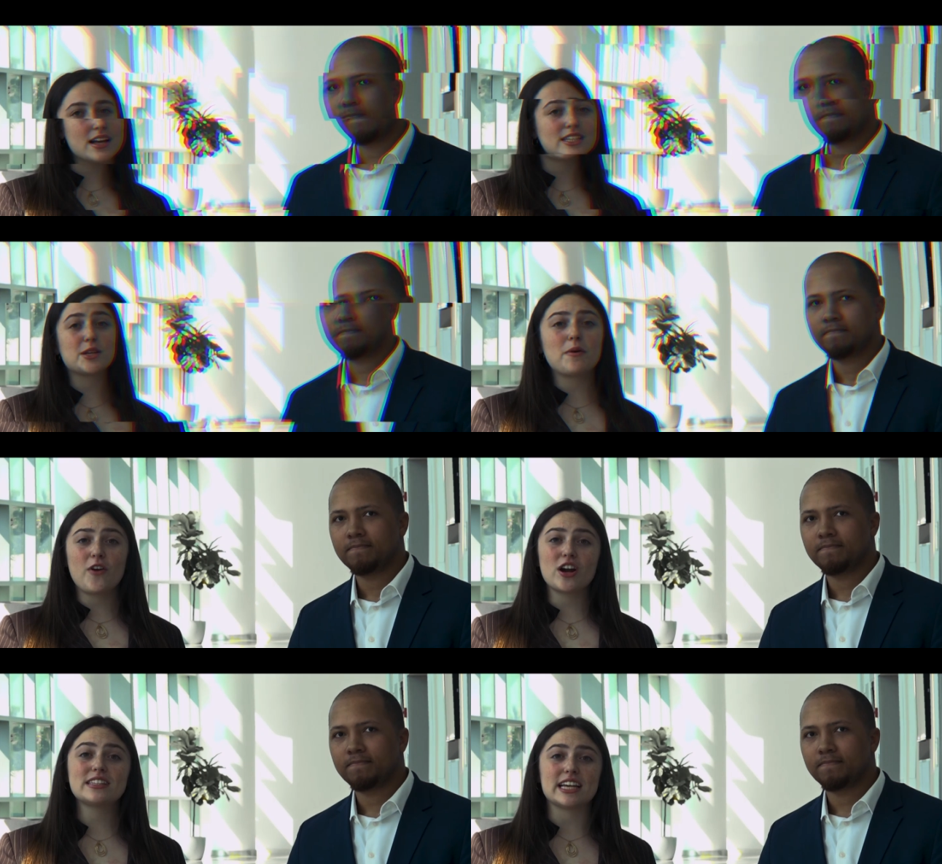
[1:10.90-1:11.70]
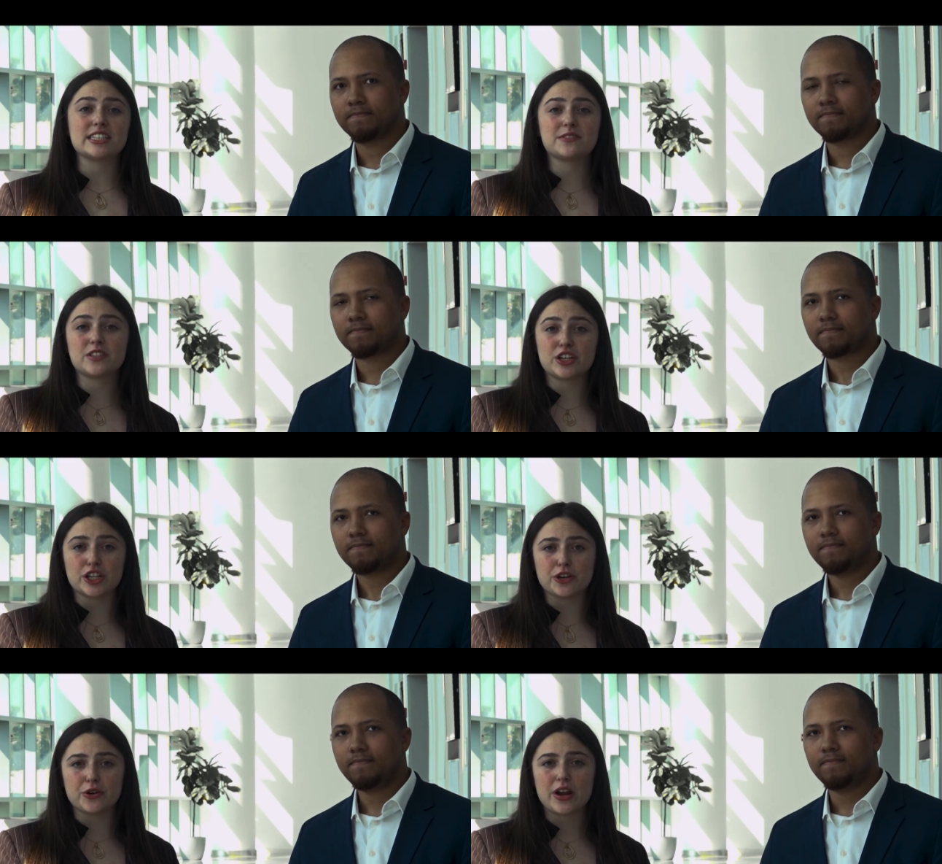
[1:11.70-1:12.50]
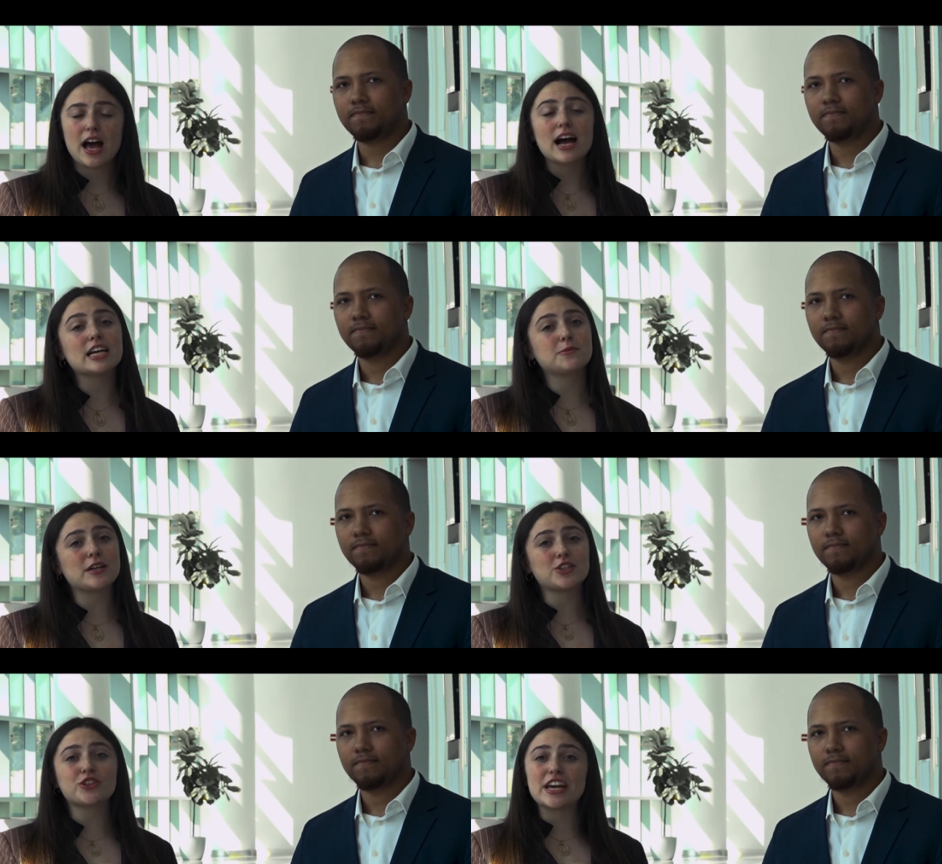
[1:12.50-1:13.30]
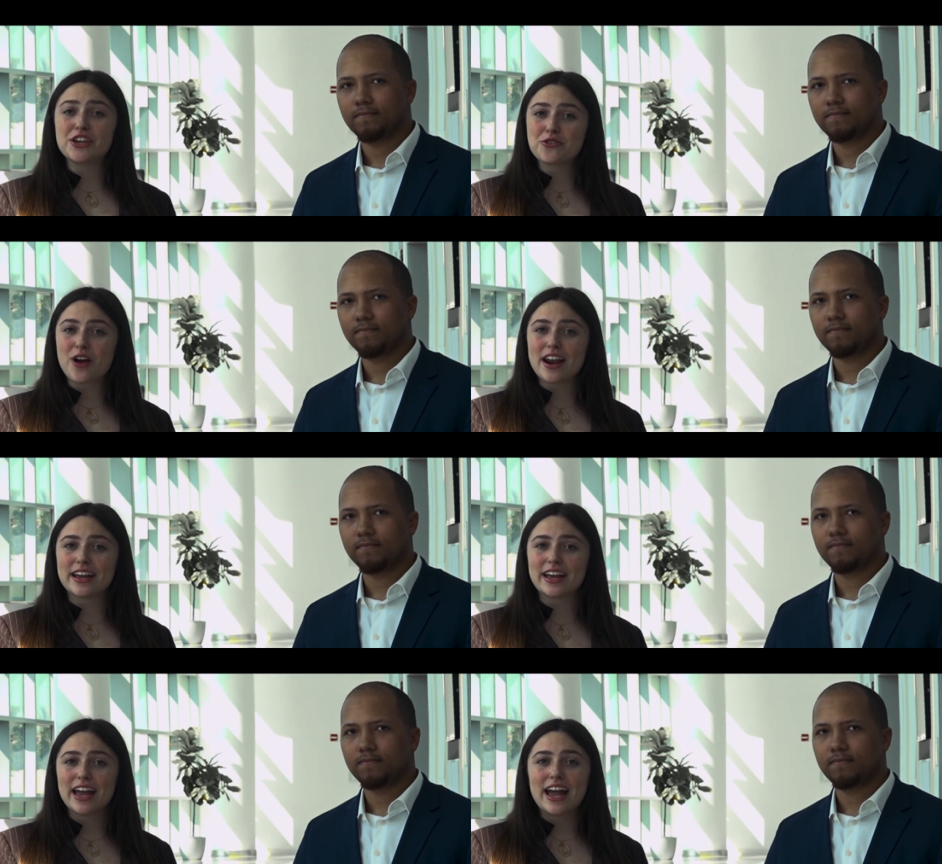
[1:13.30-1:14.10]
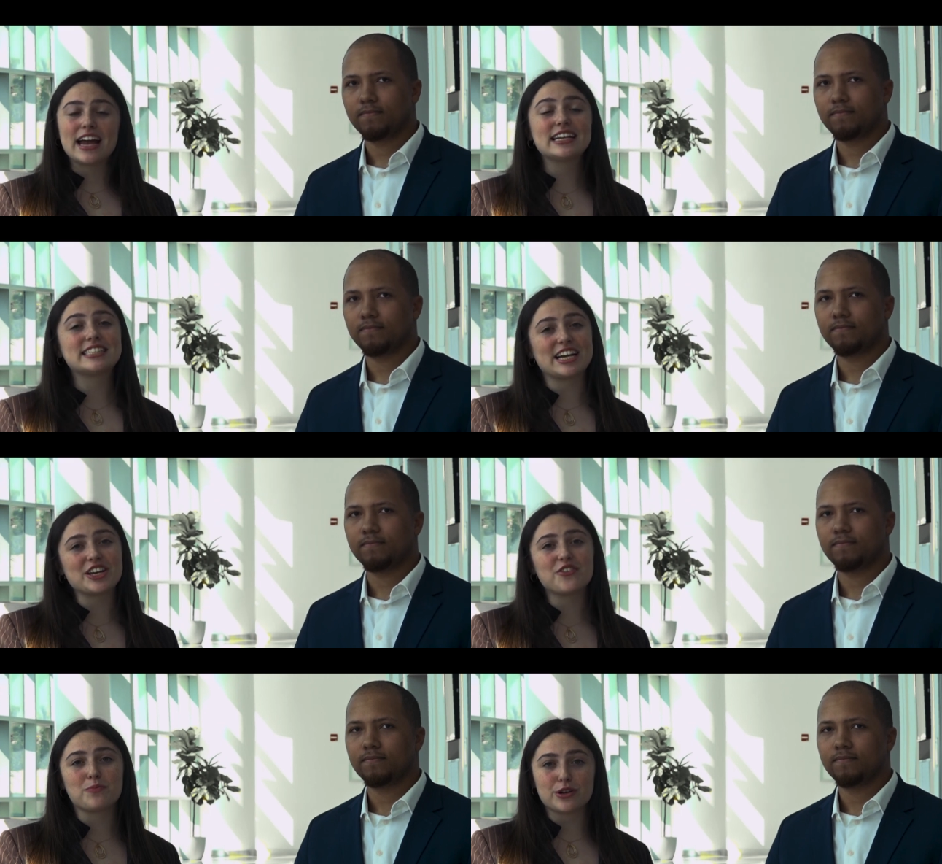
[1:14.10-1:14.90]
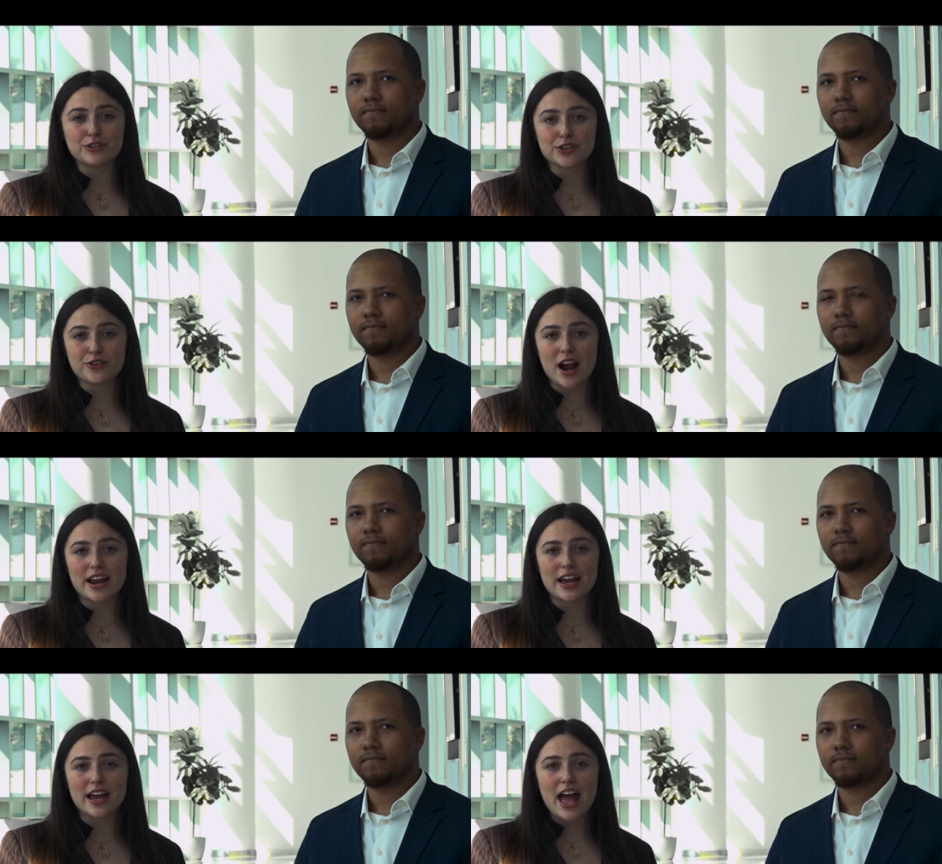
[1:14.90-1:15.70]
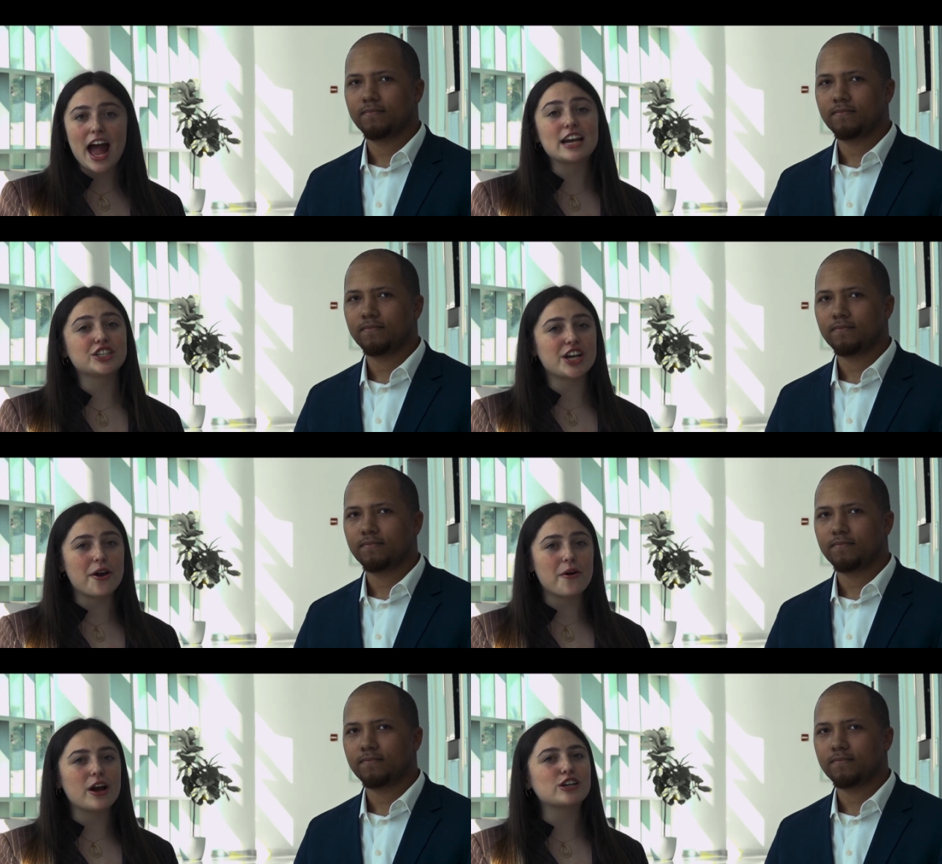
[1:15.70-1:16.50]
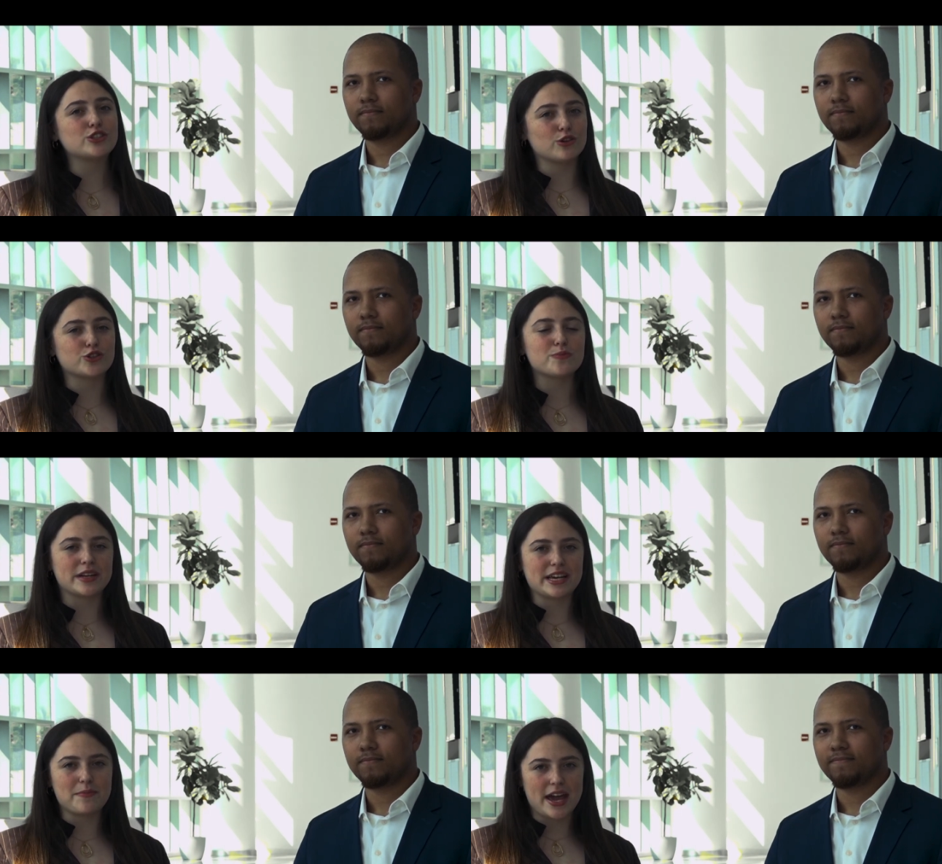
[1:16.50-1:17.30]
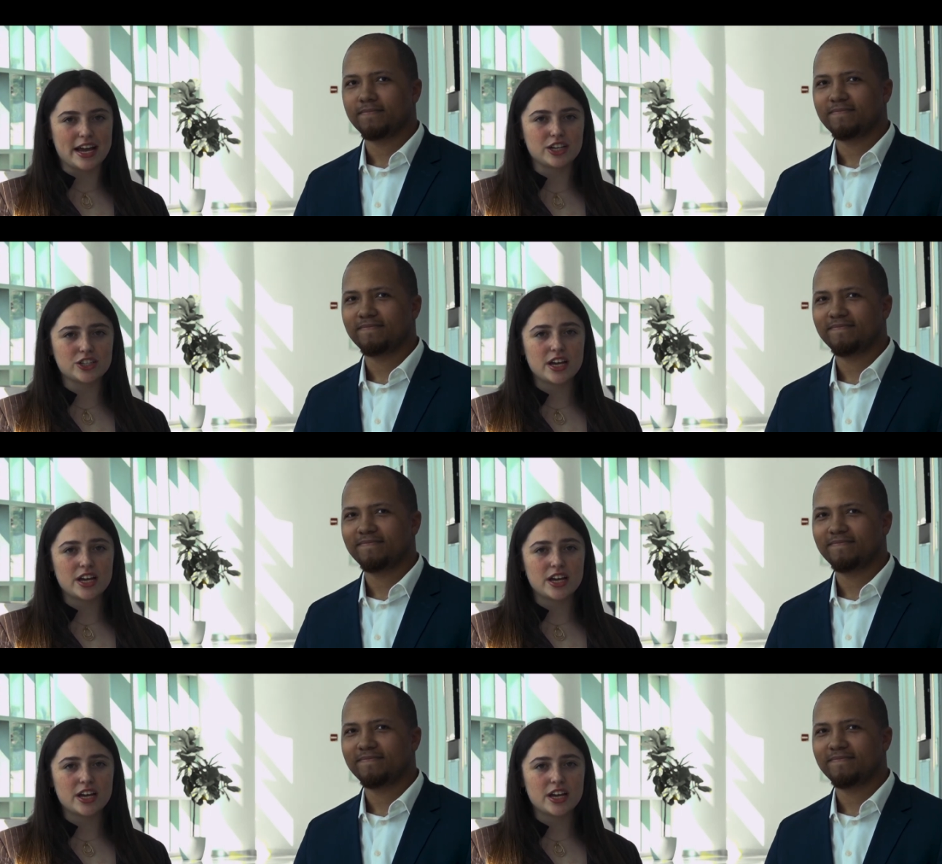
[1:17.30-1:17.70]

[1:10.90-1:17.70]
Speaker 1: Some of our incentives include a special thank you credit, an executive producer credit, and a shout out on our social media page.